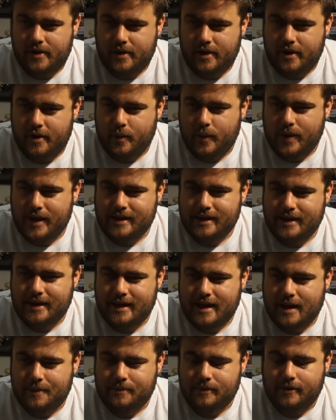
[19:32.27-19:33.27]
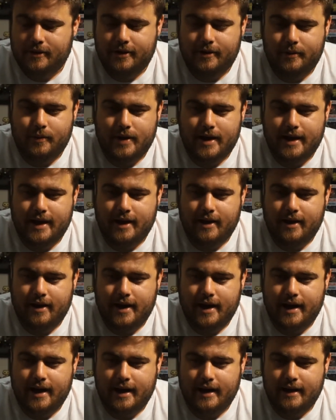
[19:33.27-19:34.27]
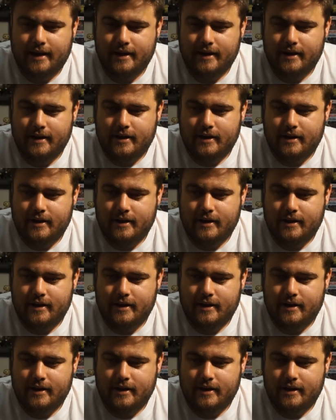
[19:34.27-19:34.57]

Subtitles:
upload where I